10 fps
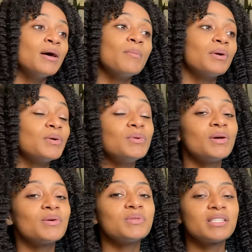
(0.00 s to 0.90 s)
But who
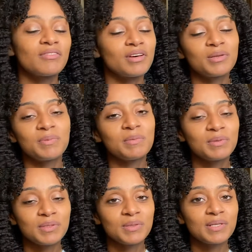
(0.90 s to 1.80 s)
knows, if other people
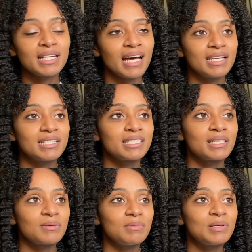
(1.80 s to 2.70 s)
do it, I just
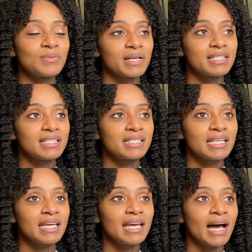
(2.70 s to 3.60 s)
think it would be great to
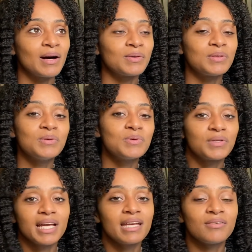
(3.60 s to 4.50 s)
see how you
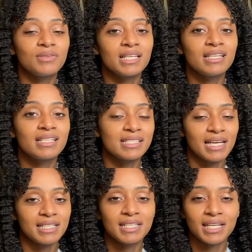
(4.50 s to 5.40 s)
creatively
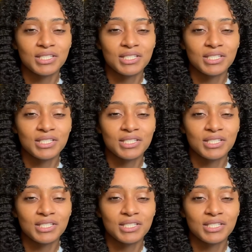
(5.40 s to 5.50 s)
decide to take this